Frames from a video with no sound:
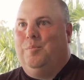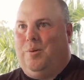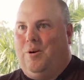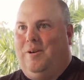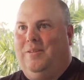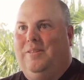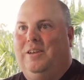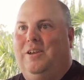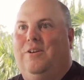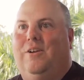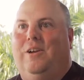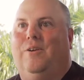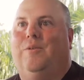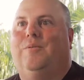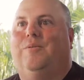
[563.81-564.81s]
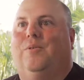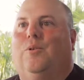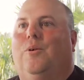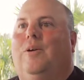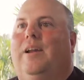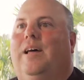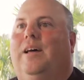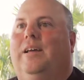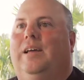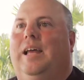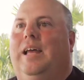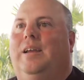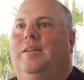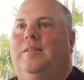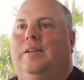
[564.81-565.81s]
part of the year here in Florida,
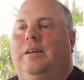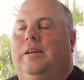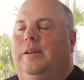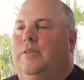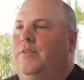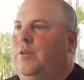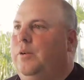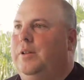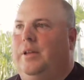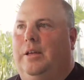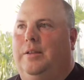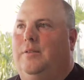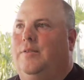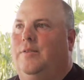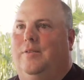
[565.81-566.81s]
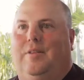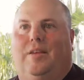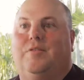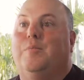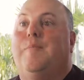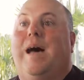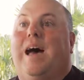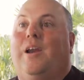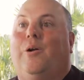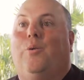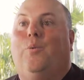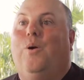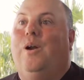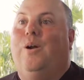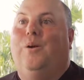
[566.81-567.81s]
and so it doesn't
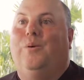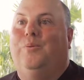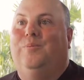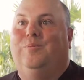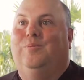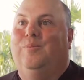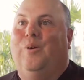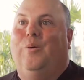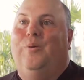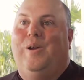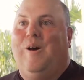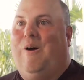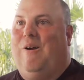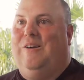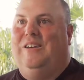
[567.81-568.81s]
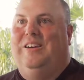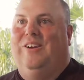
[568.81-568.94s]
matter where we are.